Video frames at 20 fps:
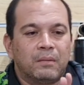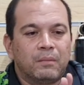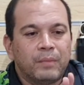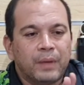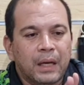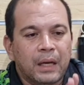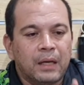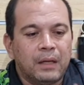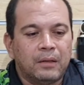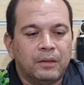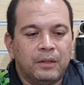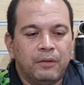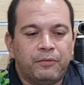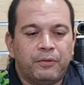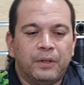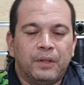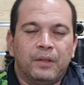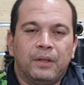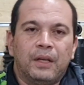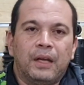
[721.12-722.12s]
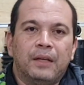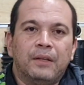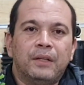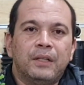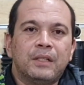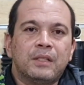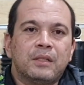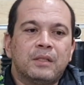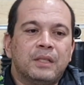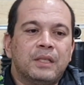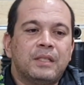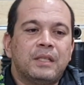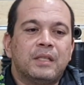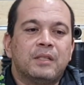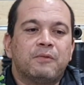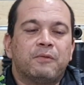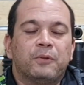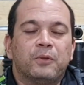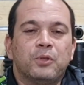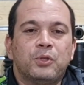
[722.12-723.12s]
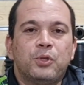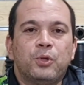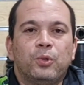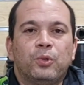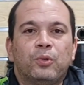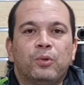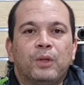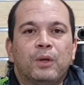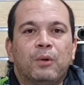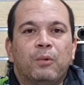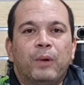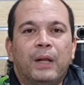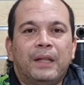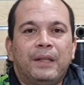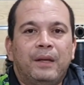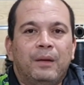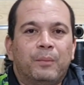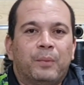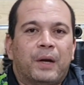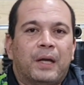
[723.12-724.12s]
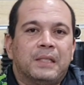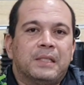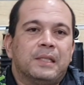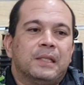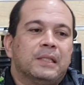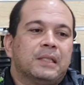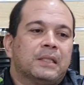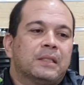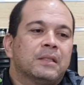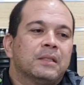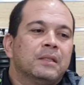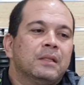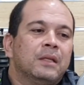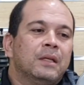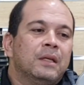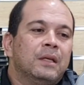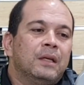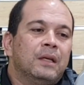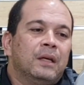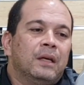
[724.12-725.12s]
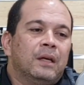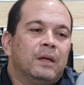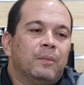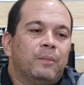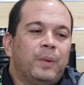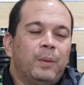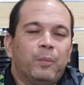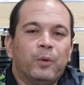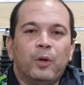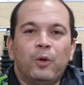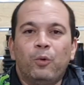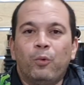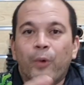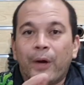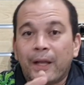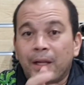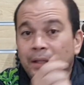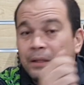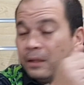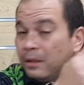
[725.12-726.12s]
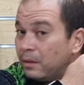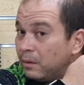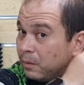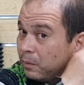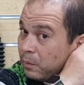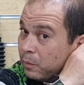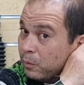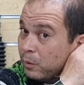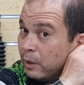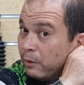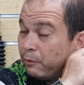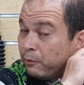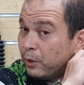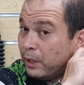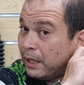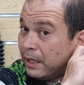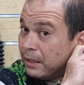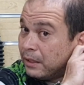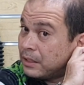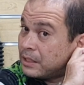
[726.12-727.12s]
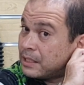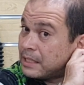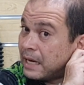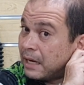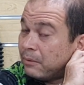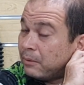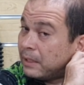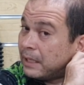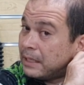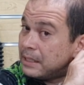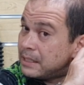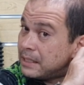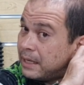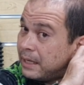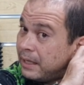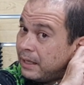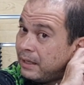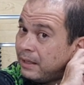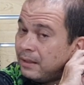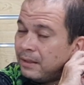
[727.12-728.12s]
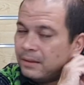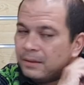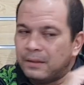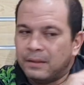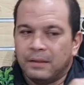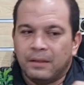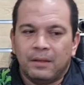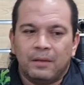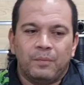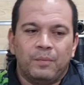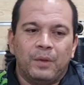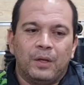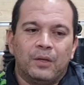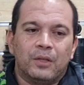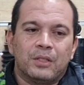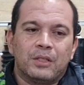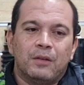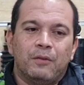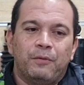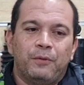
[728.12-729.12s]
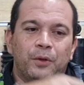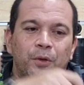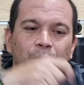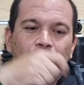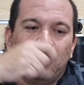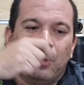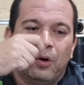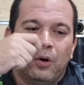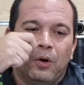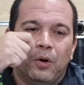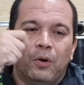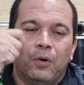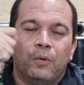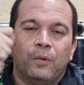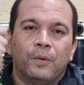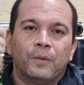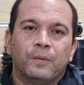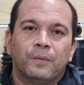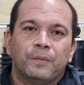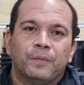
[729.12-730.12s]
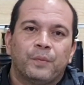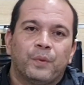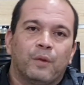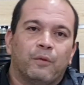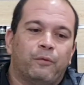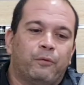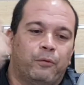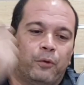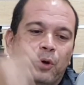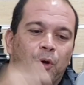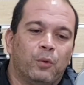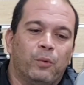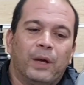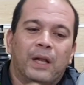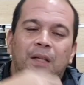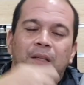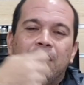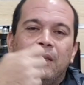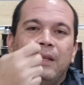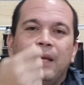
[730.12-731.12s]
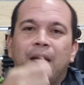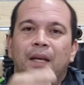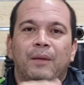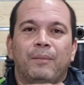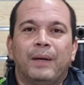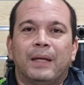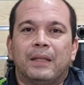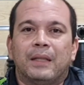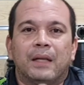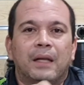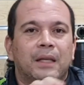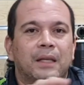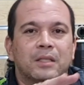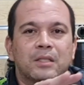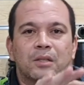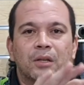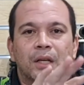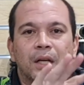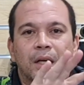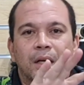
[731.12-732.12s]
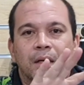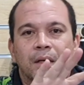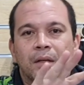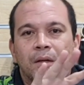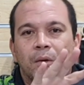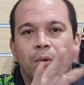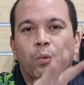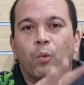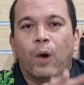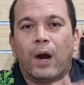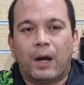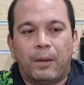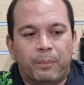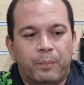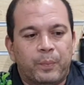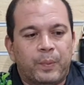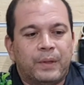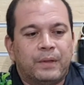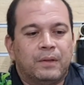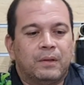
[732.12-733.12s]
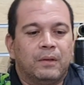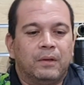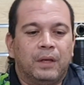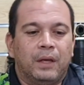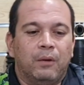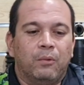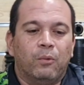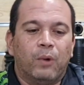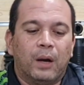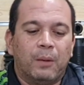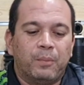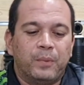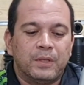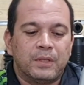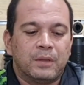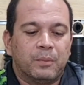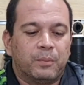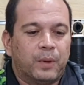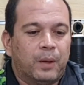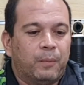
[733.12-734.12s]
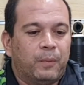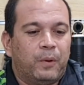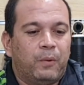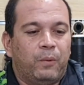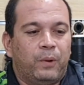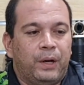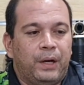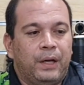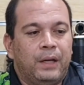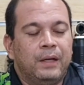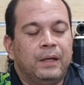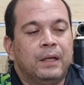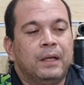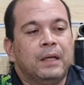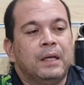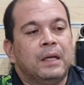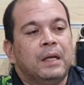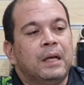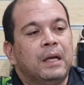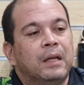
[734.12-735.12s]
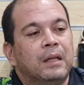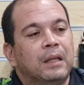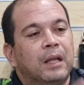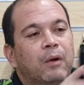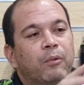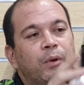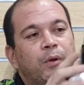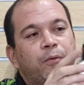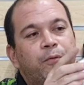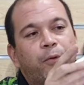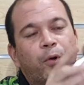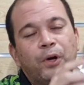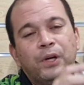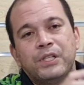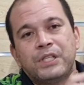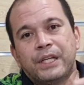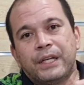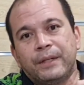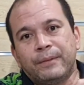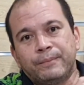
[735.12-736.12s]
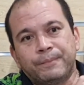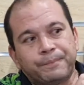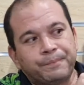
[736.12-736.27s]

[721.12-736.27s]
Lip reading: be a little different than others. This is due to the welding process. People who weld will fully understand what I say, because if you go full weld any metal, it's gonna warp. Okay, warp is the proper word. Now with forging,